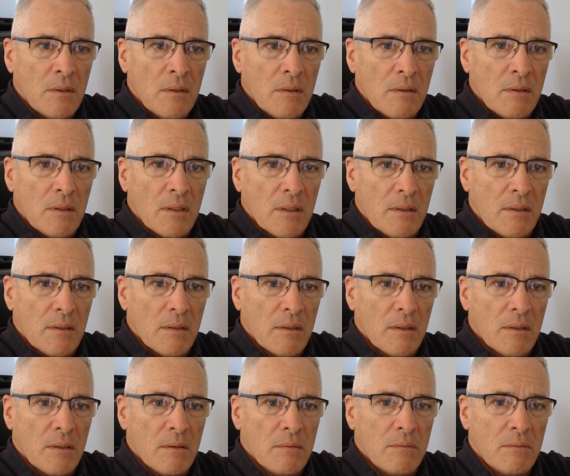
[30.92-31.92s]
that
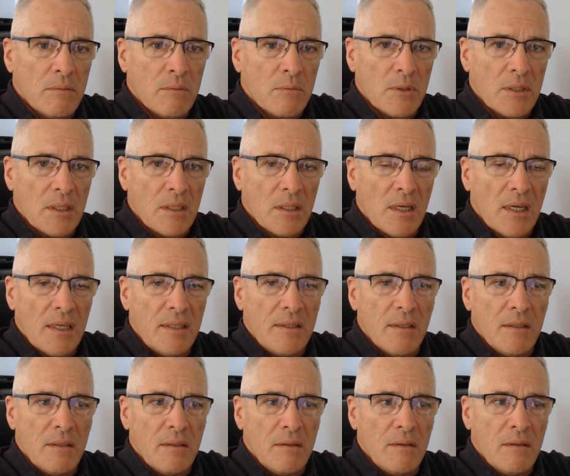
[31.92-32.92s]
really liked
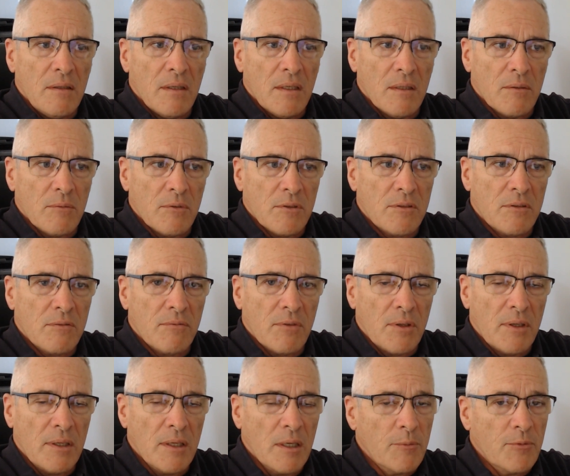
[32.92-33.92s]
it, and it was
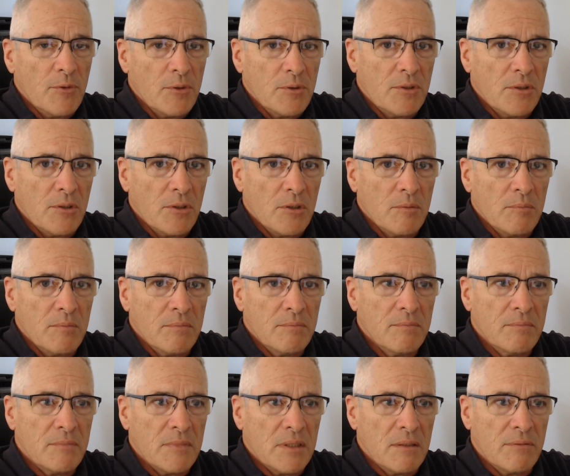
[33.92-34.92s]
very helpful to them.
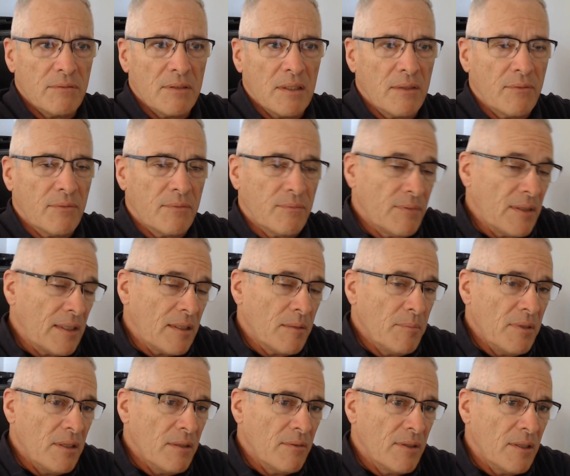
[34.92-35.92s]
And if I can
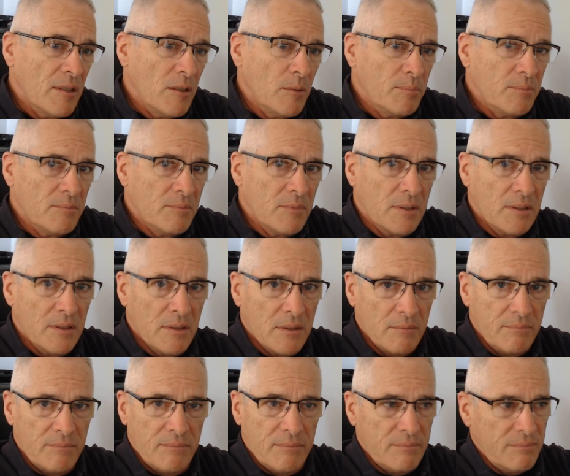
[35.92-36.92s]
be of help,
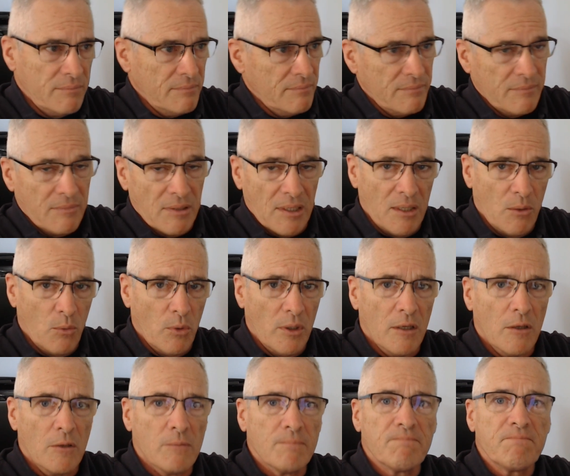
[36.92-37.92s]
I
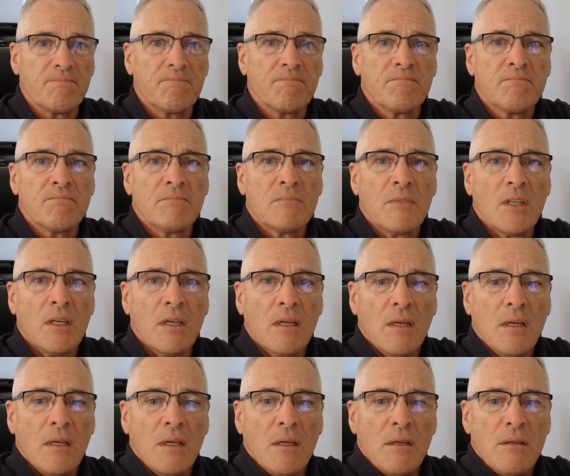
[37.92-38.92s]
will.
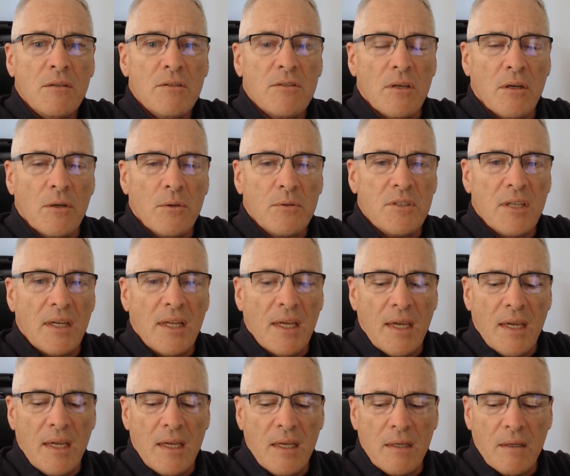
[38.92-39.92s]
So
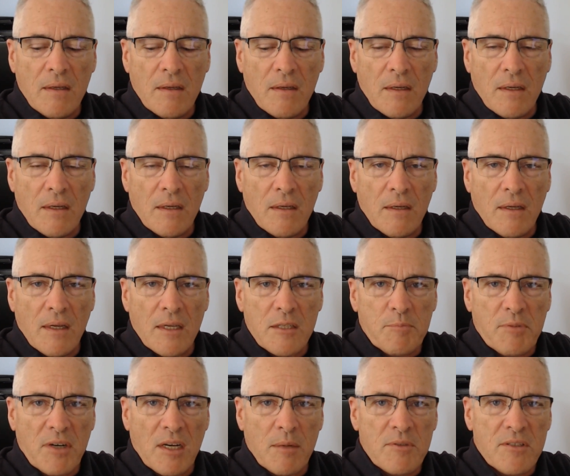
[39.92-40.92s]
today, as
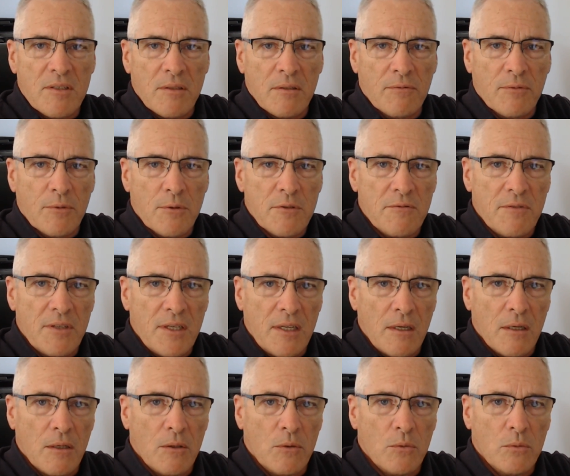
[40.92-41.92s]
promised in the first
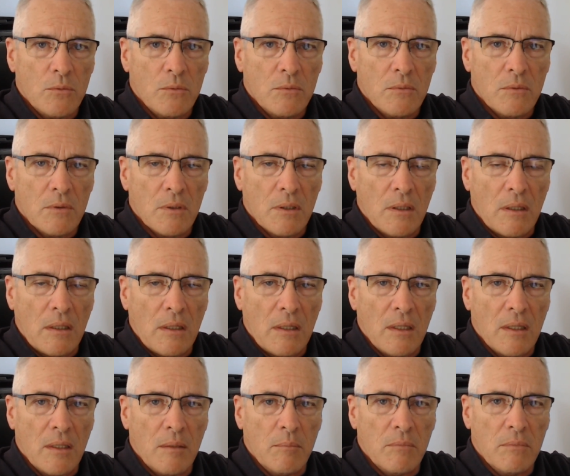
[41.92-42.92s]
video,
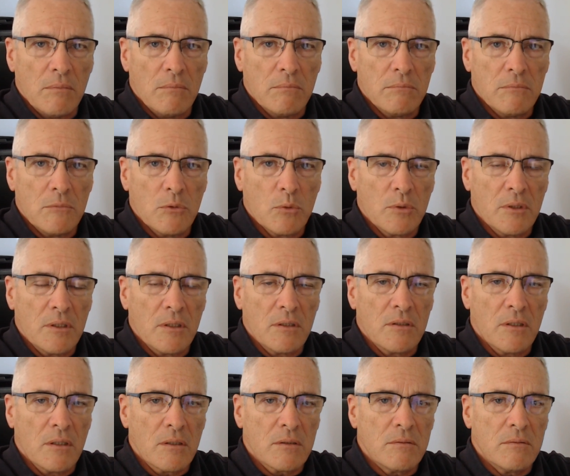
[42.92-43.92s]
I'm going to
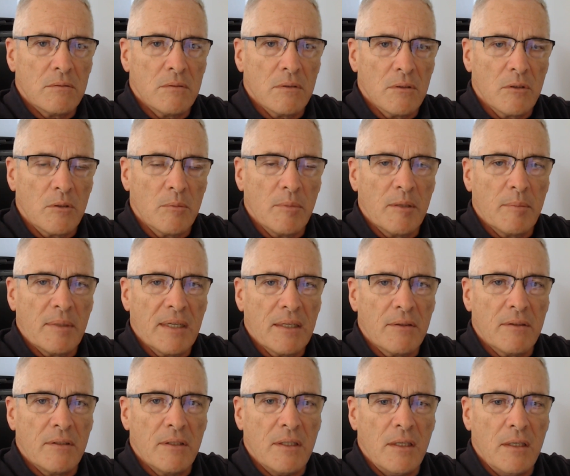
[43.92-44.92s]
talk a little bit
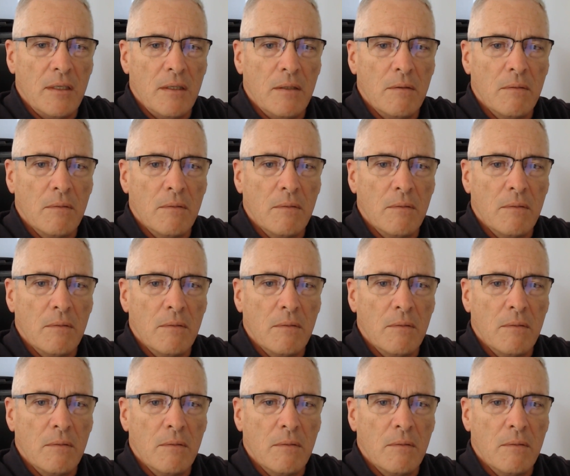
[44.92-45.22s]
about the